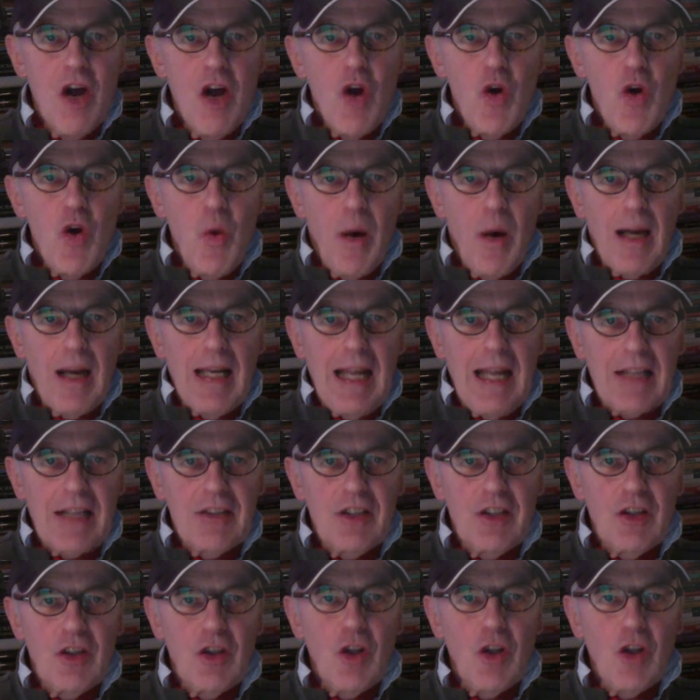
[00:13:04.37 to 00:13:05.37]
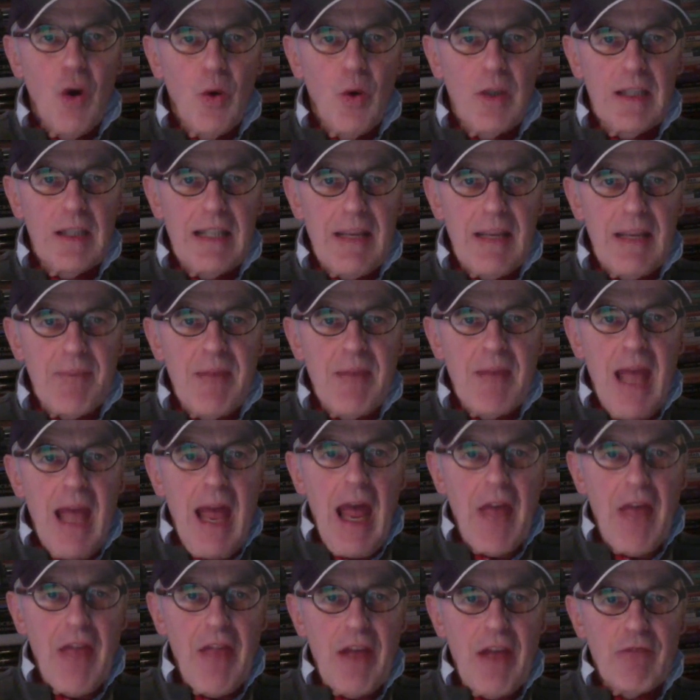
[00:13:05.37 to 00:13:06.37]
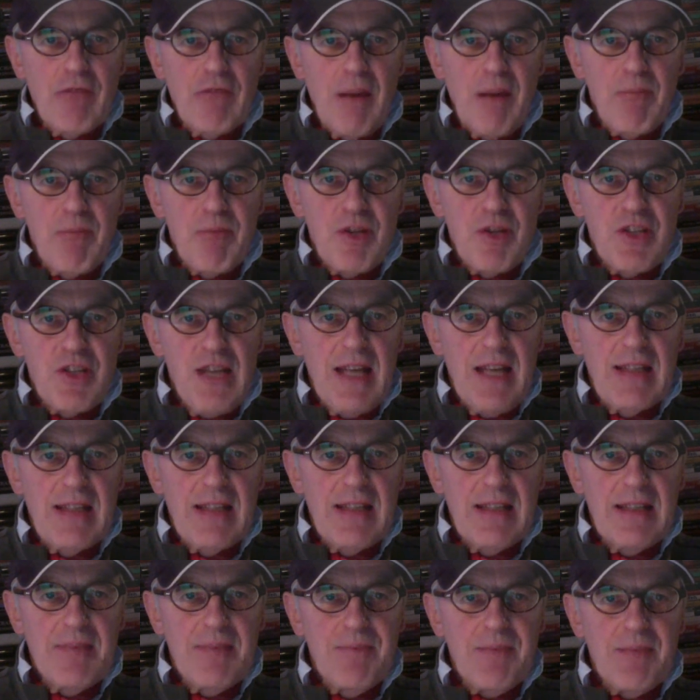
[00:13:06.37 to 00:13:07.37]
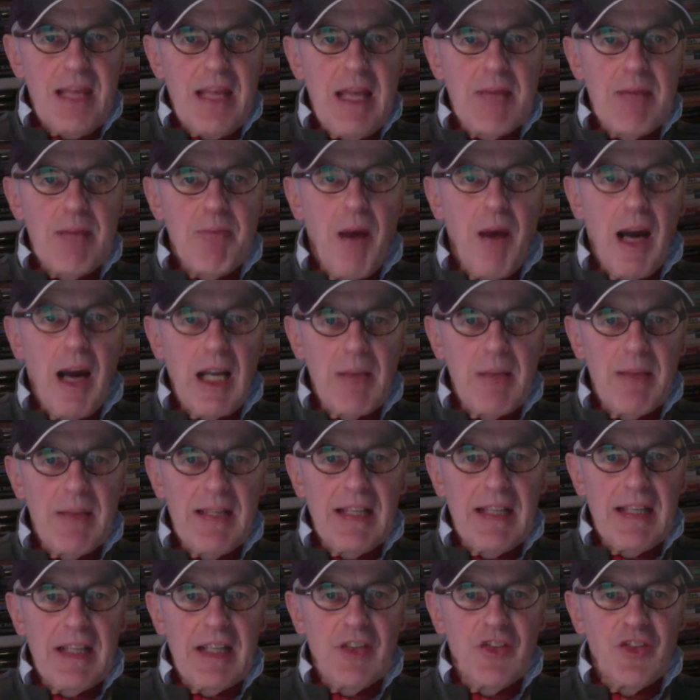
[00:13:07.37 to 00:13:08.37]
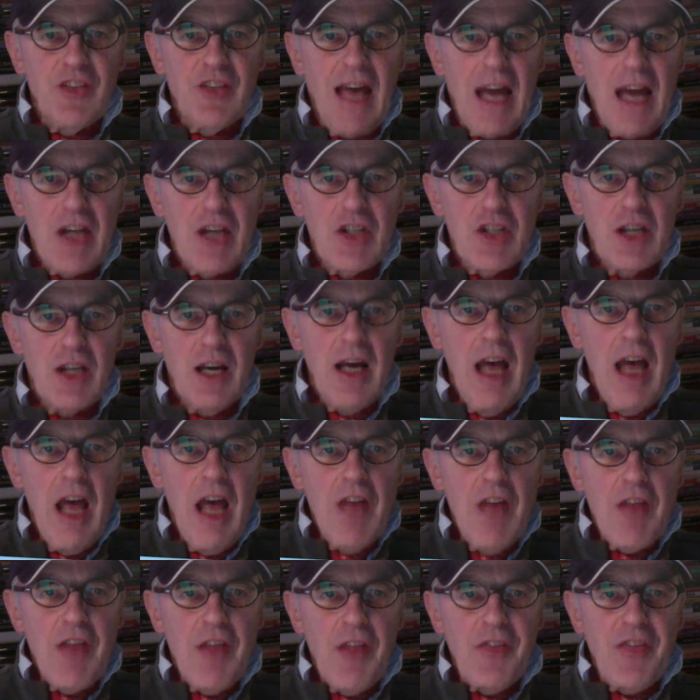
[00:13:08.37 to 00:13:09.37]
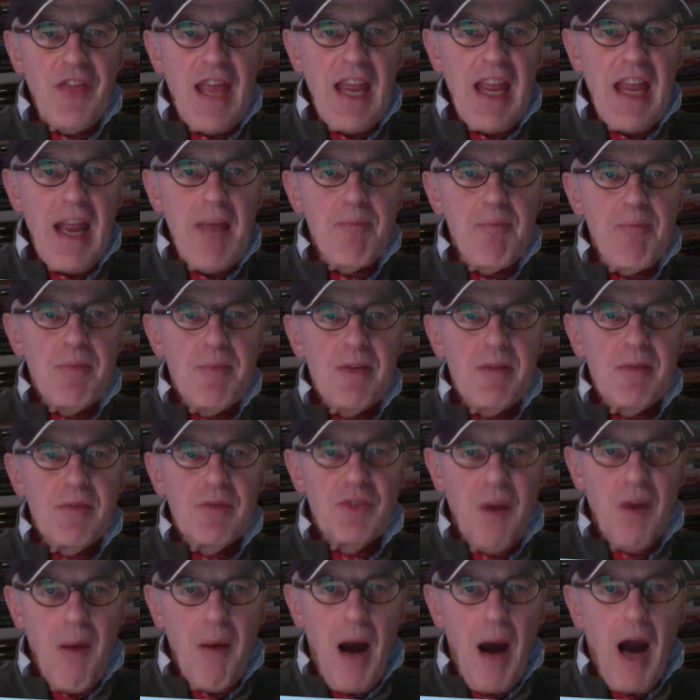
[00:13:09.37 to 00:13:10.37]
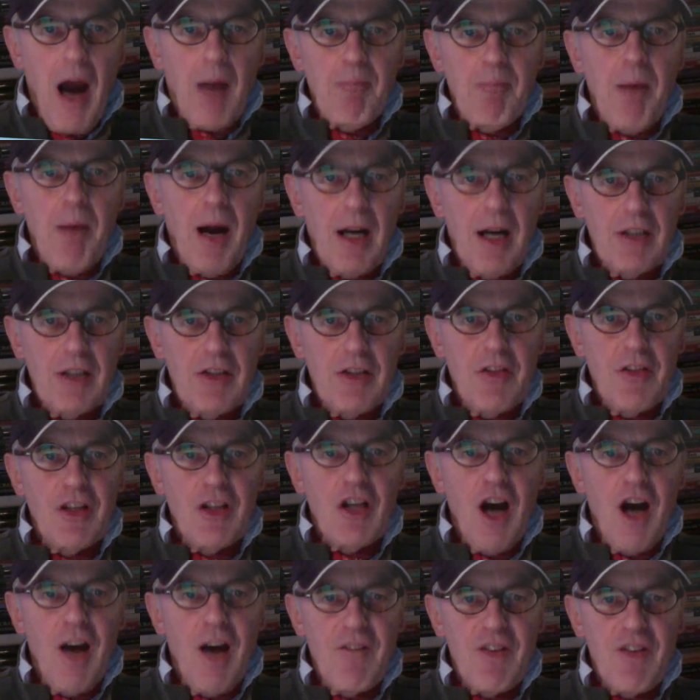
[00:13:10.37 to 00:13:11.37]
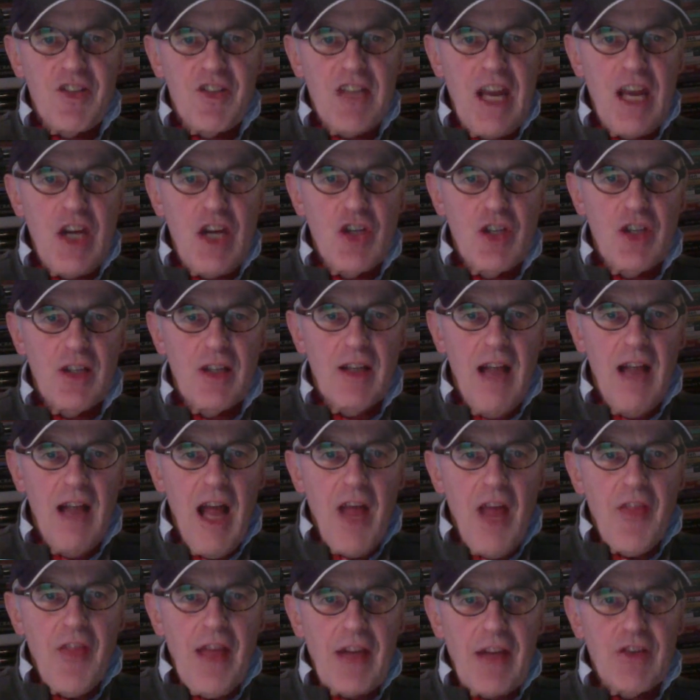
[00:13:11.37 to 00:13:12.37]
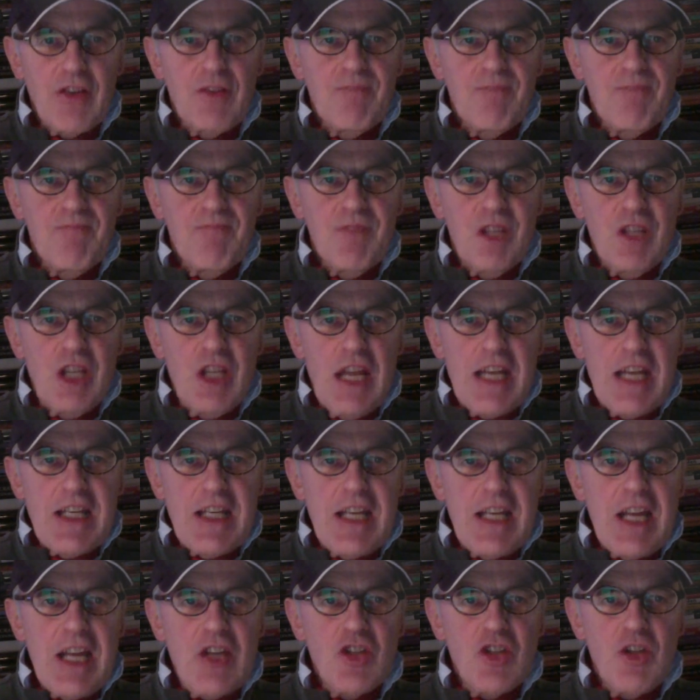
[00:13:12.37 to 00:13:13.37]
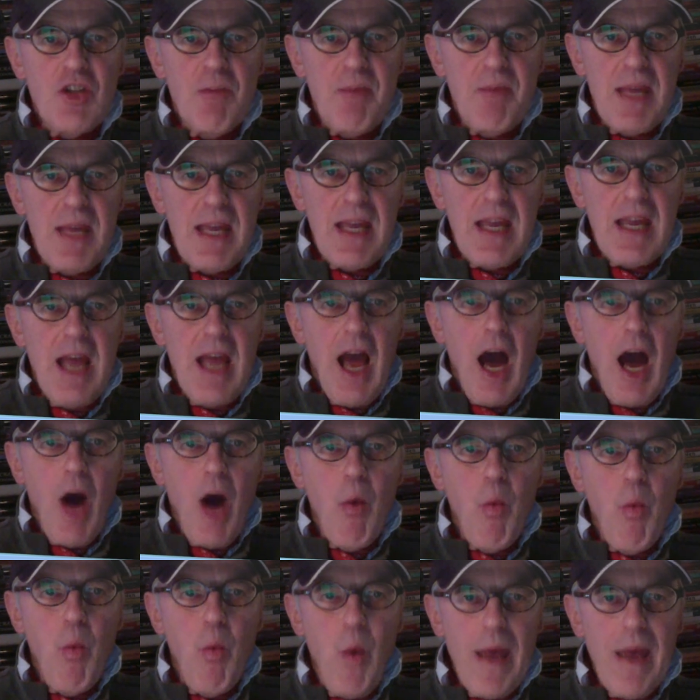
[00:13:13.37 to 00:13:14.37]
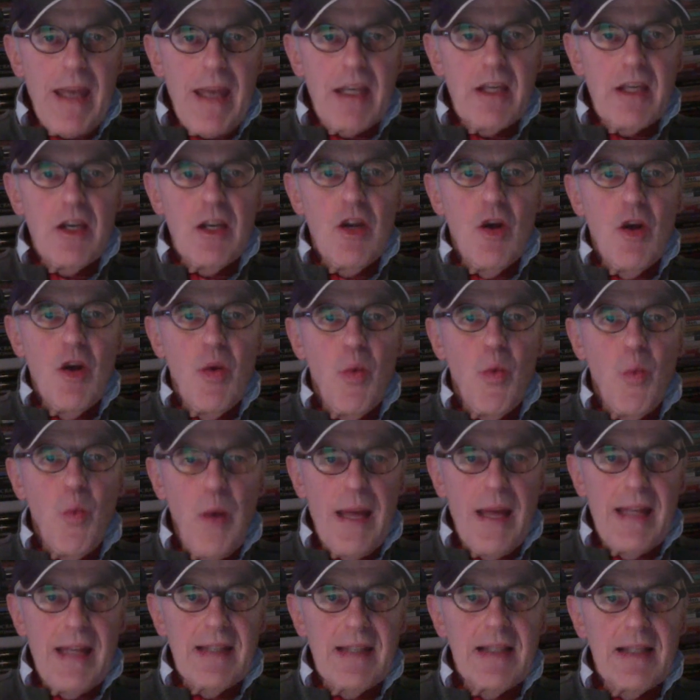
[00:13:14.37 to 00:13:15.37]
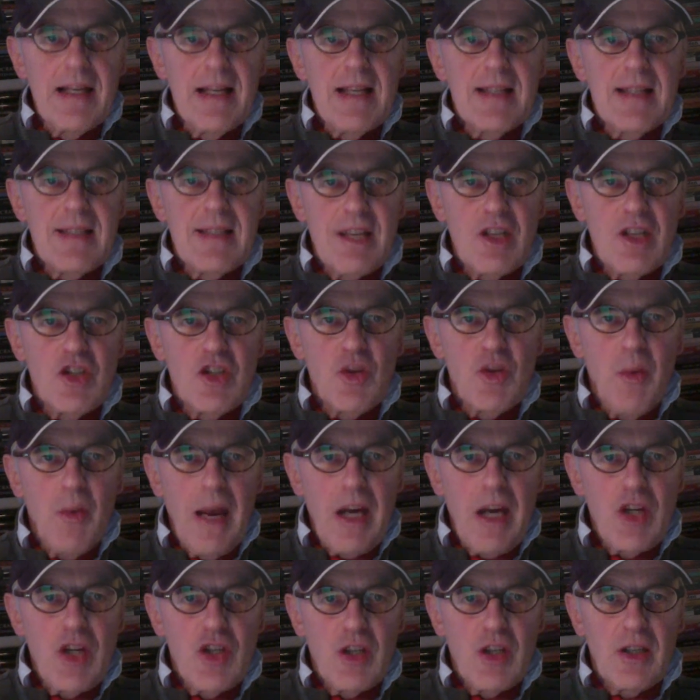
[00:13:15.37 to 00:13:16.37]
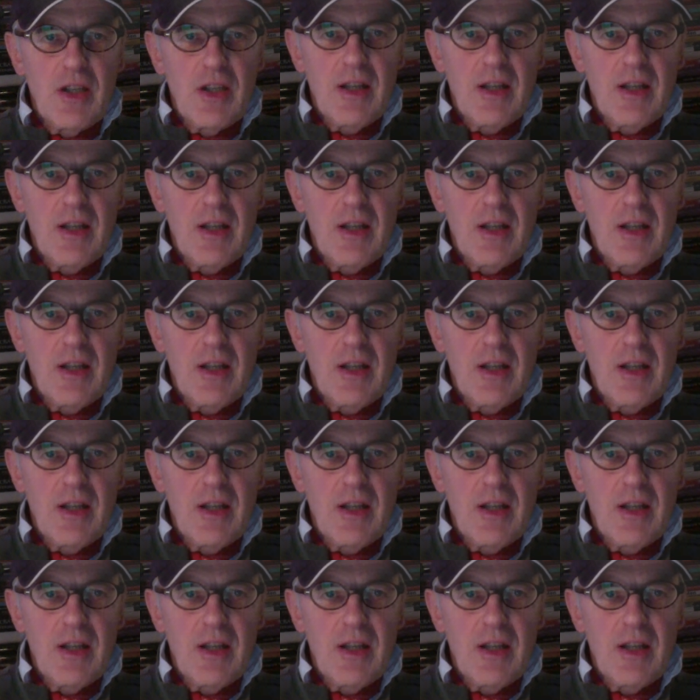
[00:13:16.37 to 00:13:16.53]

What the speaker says: who are elected locally and then represent in Parliament in Kinshasa, that they are part of the conversation. That it needs to be a win-win situation,